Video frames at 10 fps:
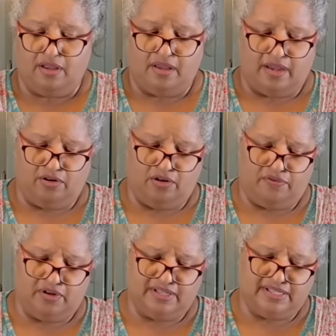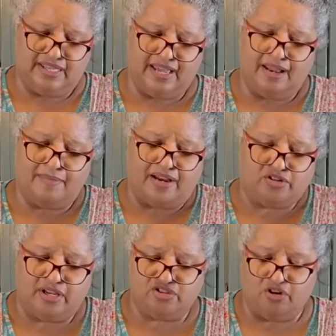I don't know if you can see that. I'm
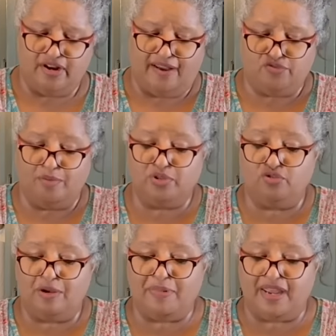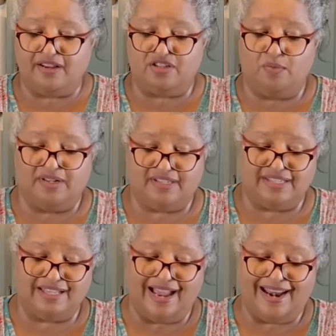actually starting to have troubles gripping it because it wants to
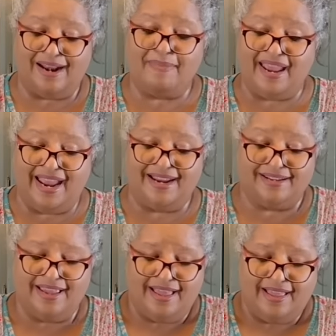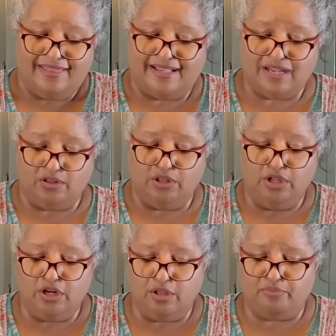slide out of my hand. That's how
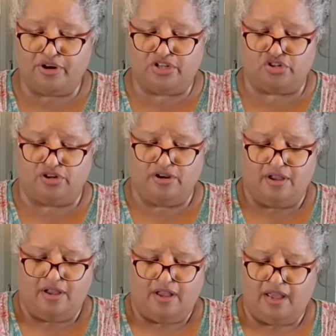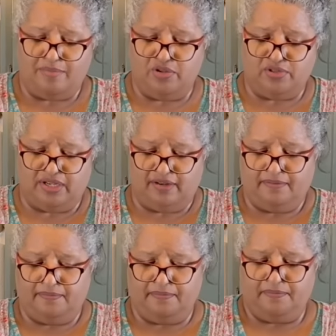little pressure I'm using.
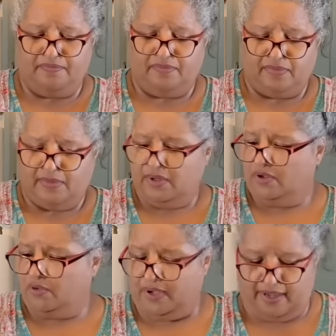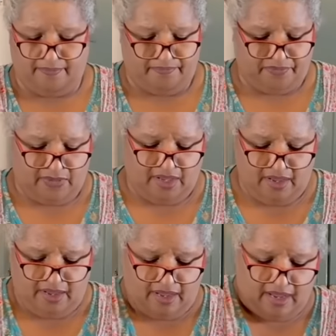Okay.
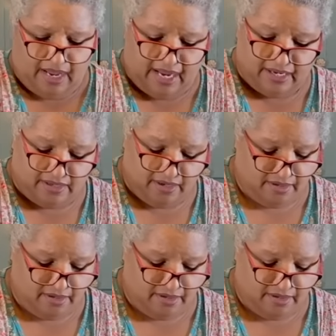And